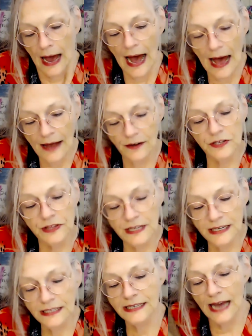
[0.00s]
And
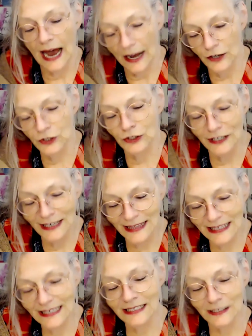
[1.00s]
this
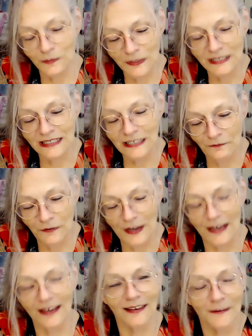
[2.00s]

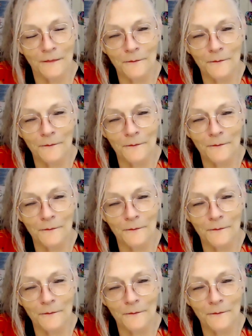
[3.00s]
specific